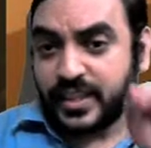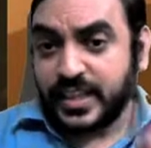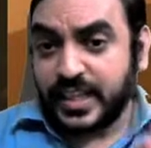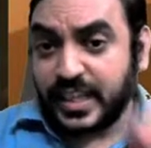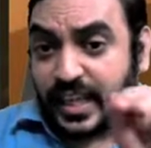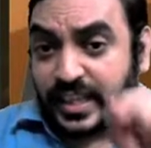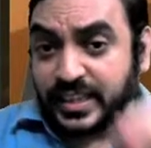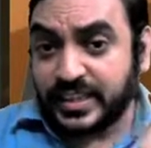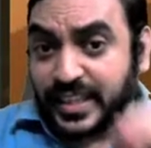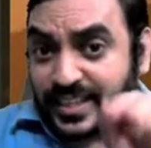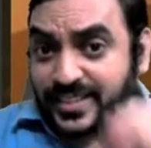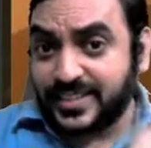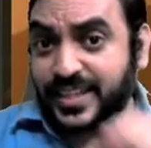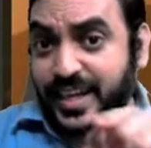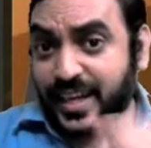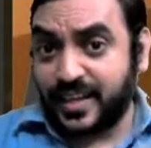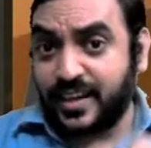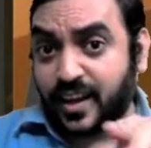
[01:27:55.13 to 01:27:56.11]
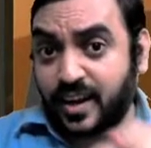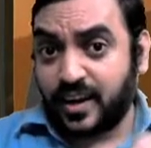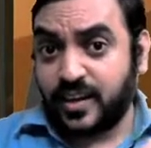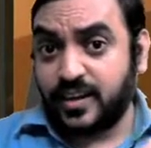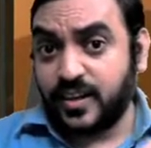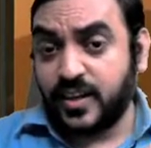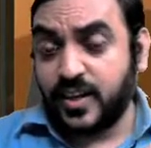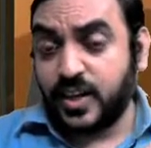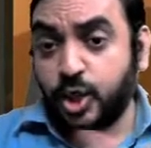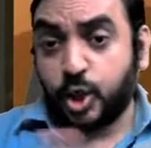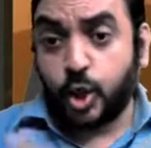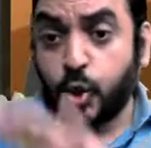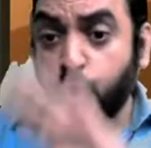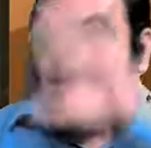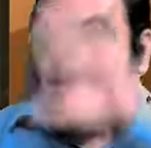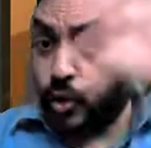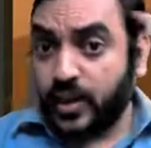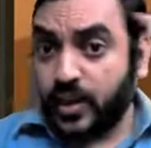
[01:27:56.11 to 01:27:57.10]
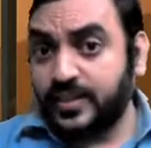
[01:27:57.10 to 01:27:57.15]
In this data, don't
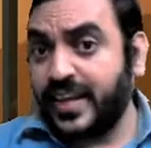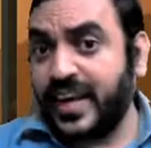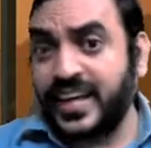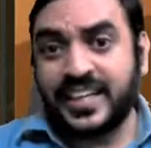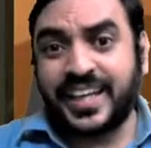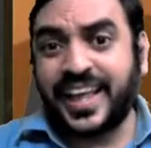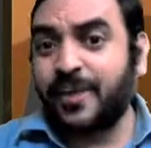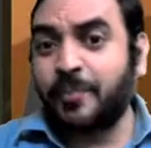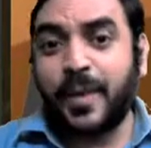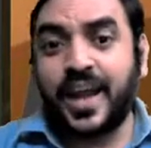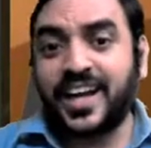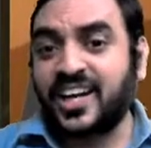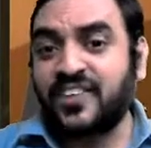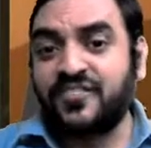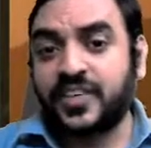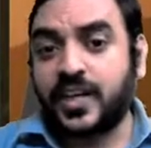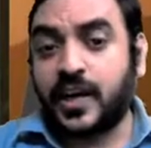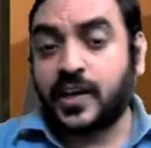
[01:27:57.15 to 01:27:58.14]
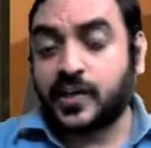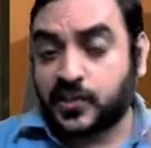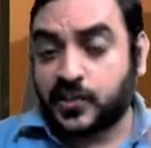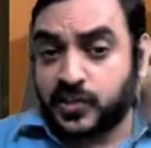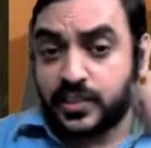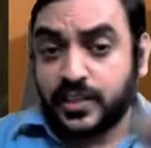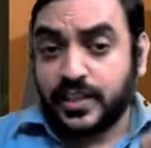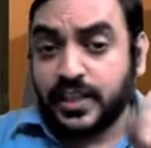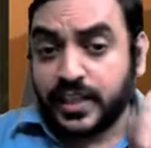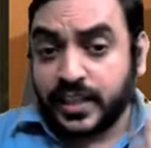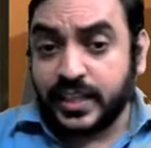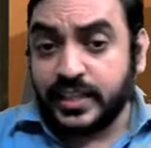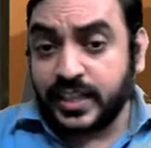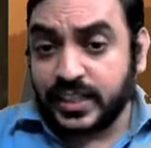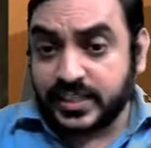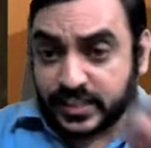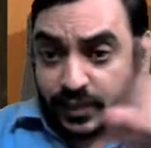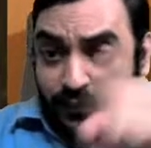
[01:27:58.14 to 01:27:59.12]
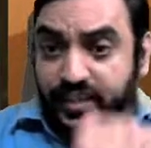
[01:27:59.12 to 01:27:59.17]
look at the entire pack of cards. In
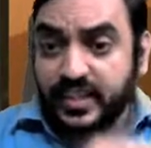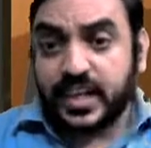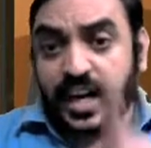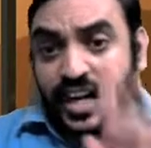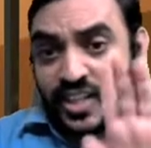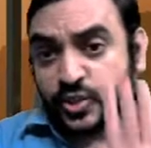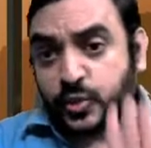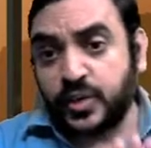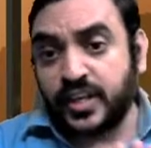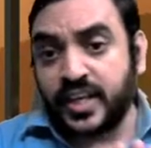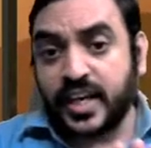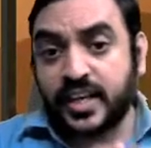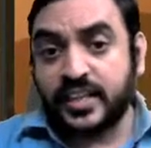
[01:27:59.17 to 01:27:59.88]
this 7 cards only are